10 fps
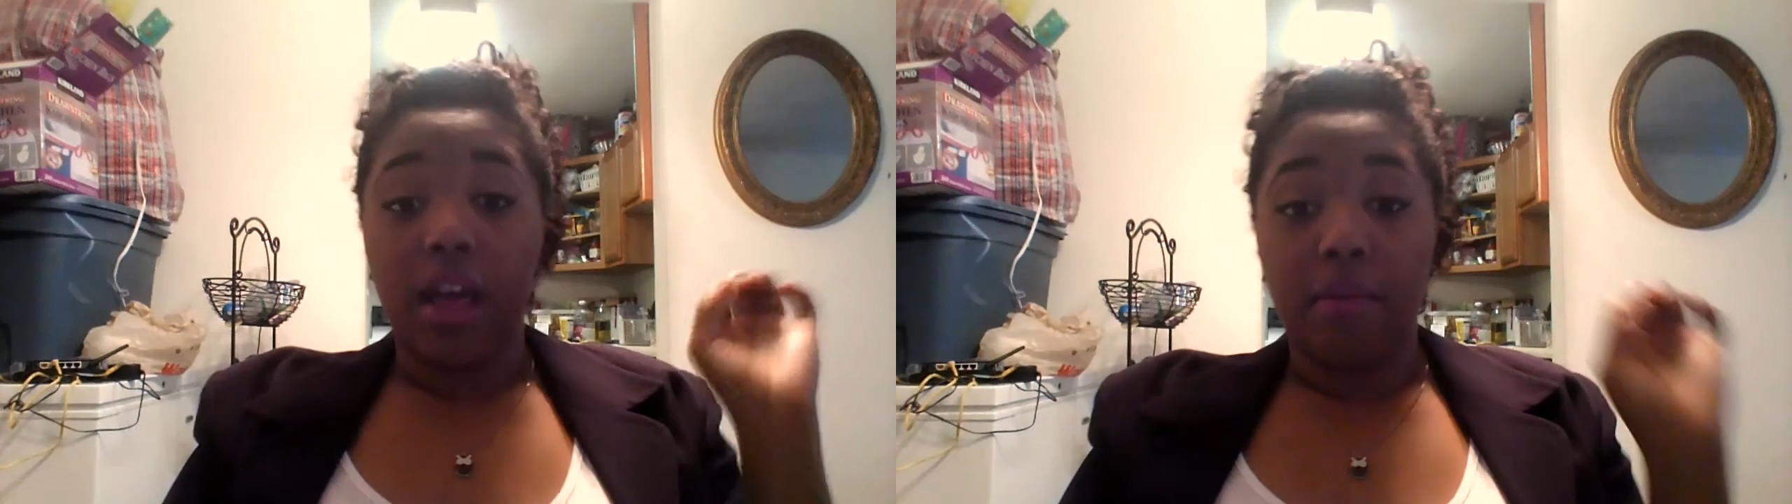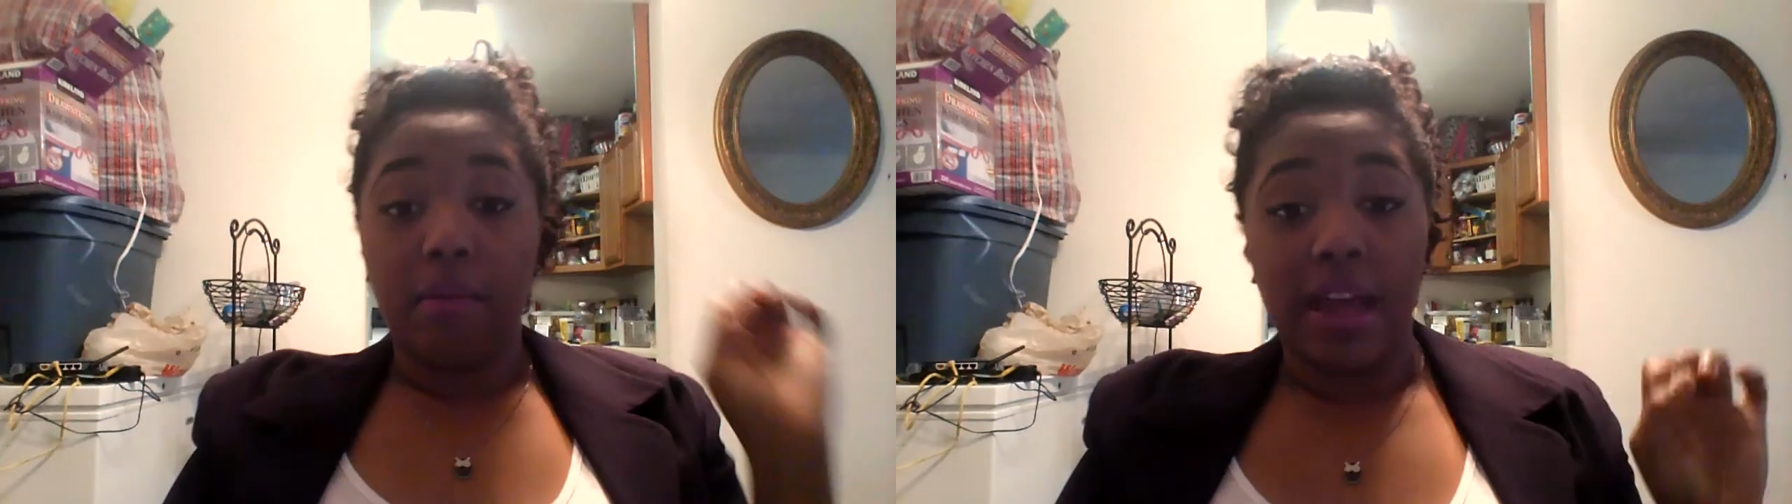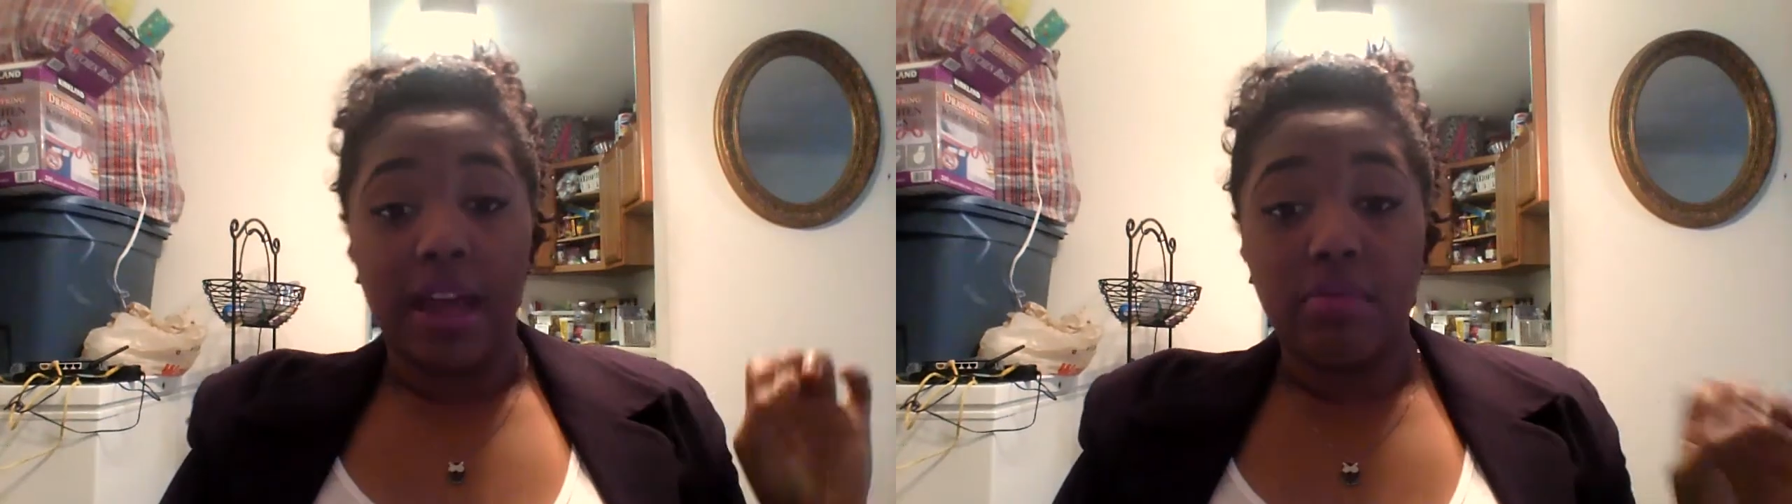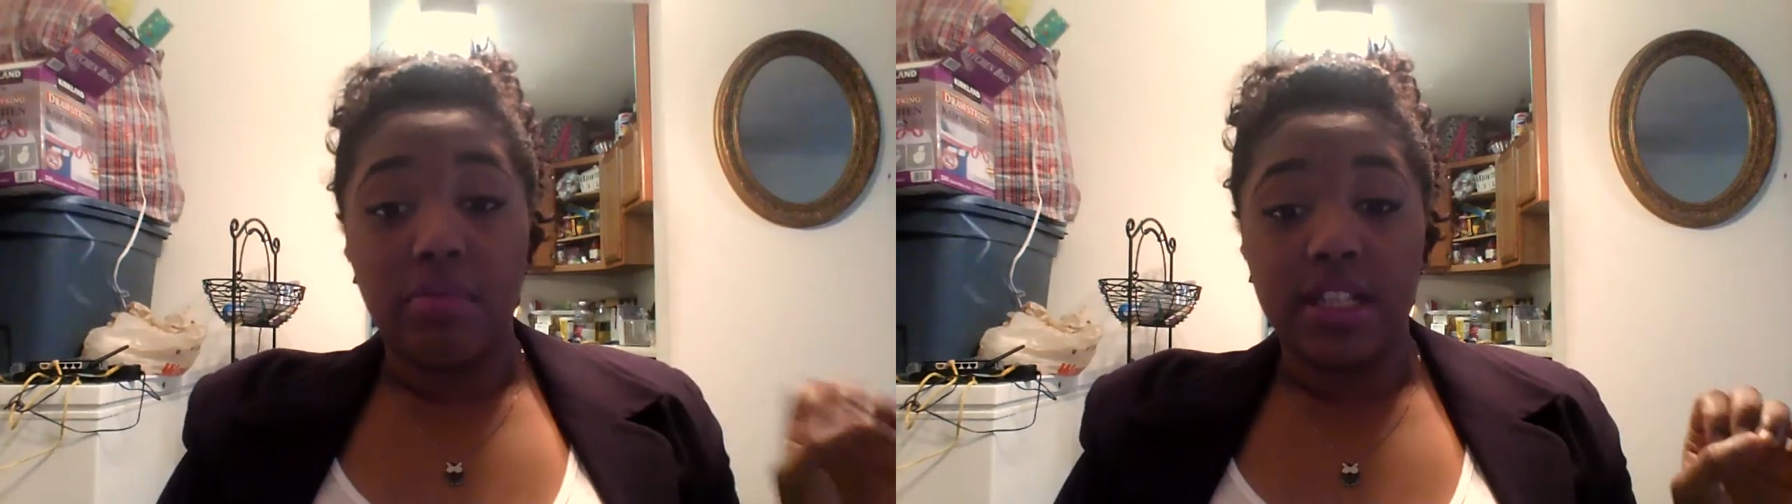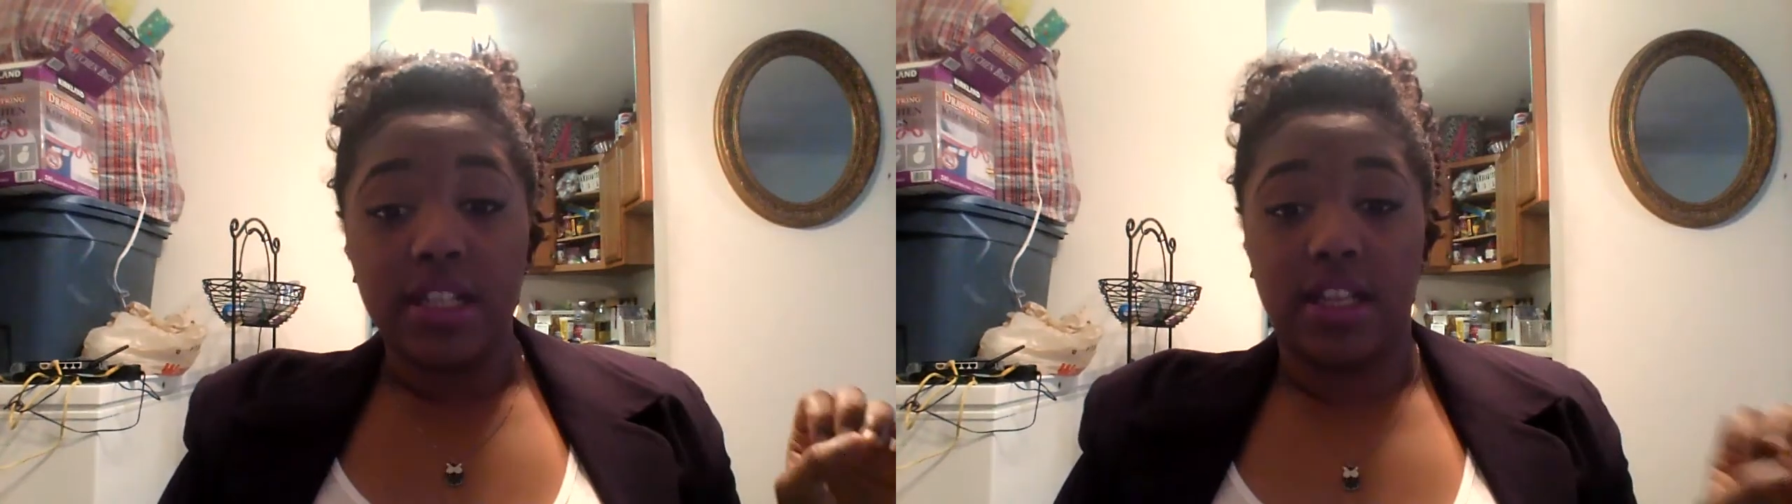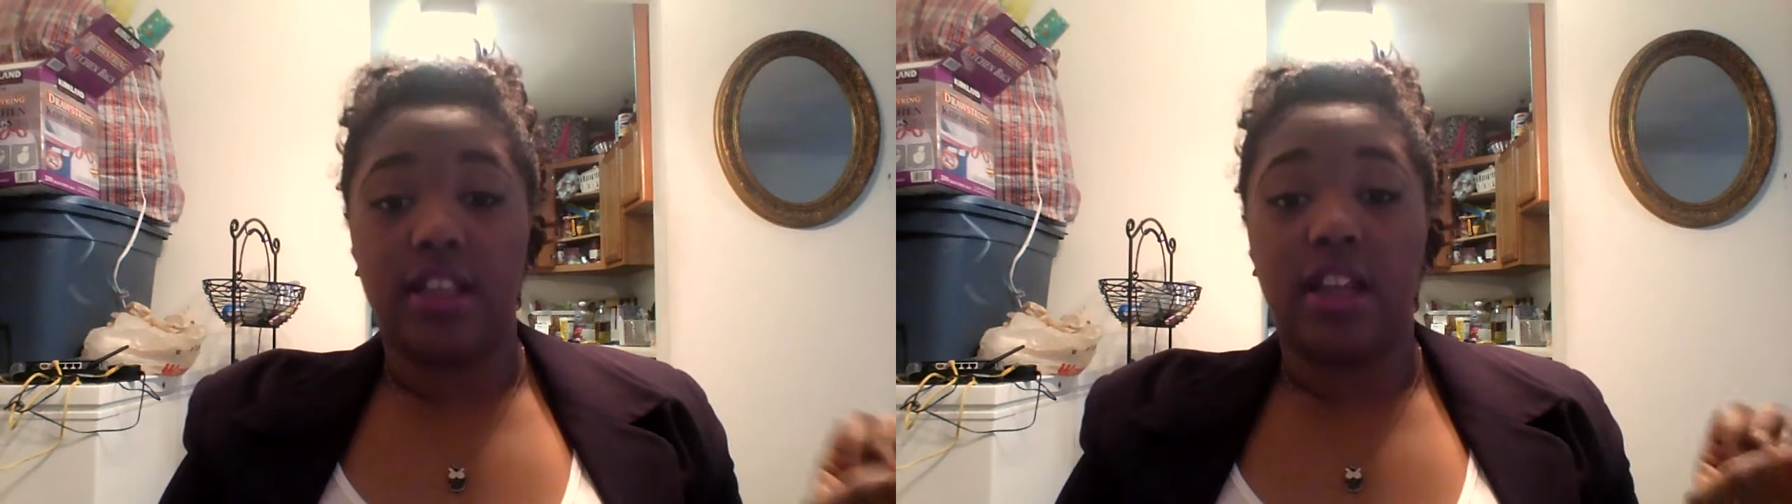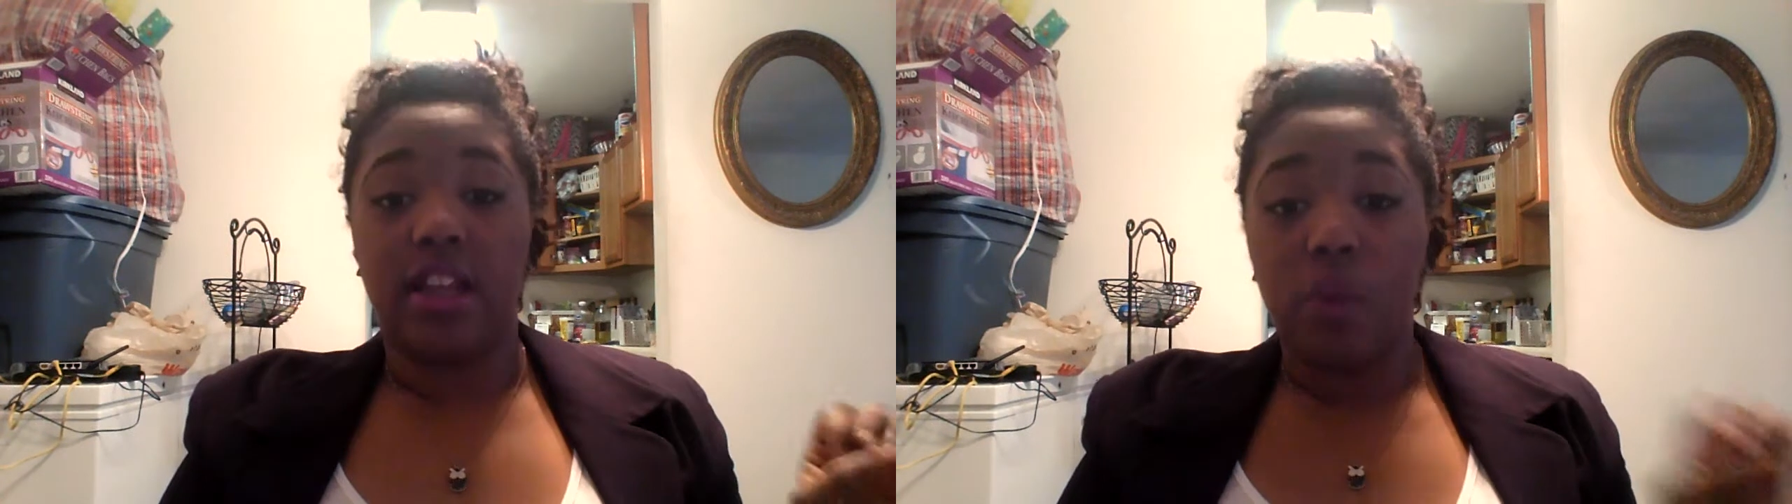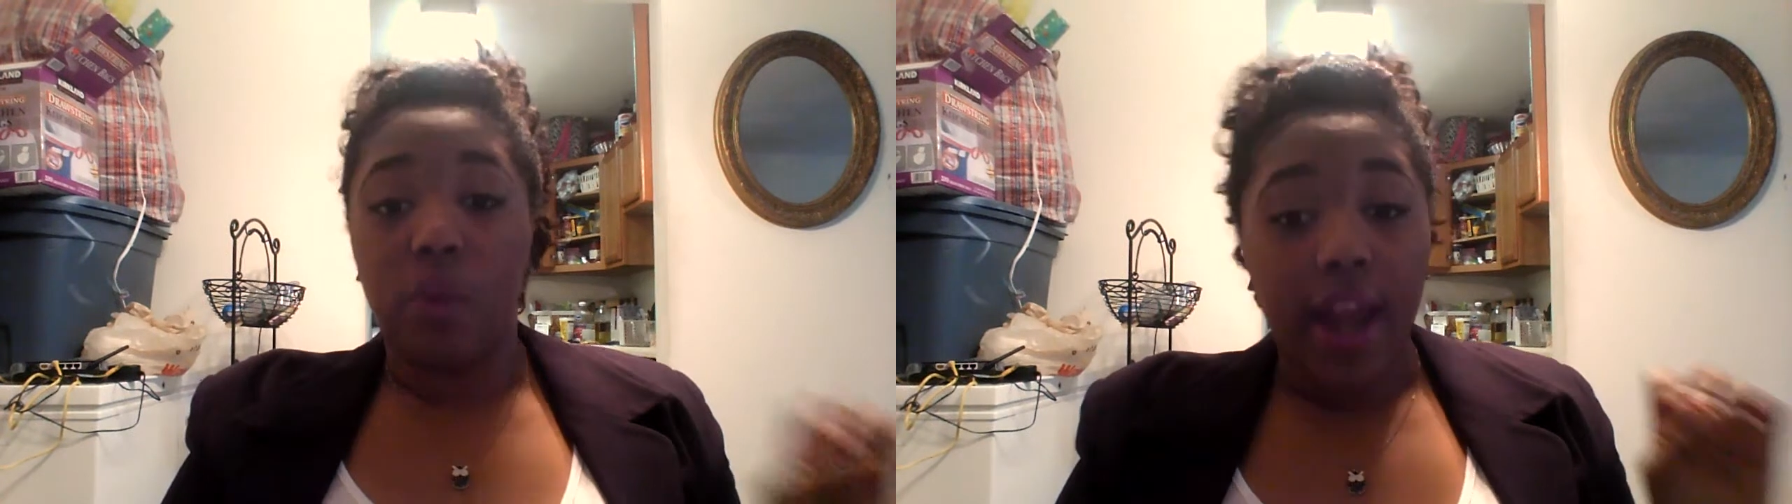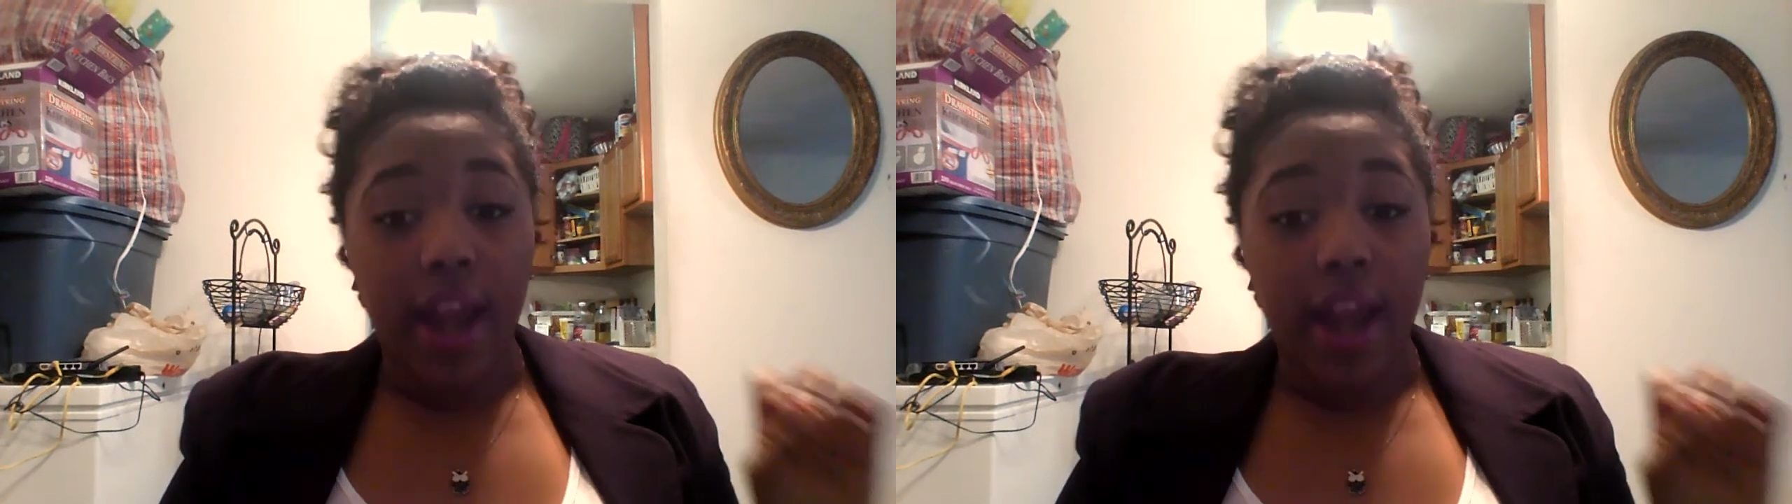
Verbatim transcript: My bracelet that I wear